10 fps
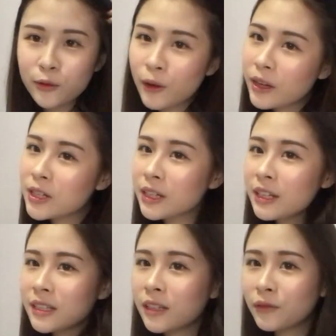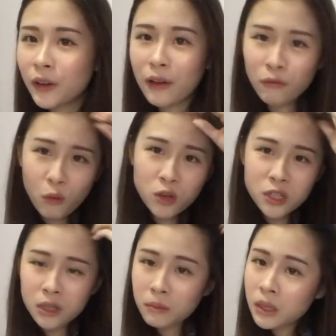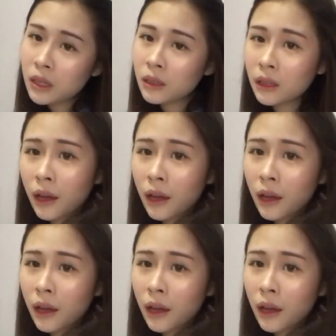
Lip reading: You actually survived watching me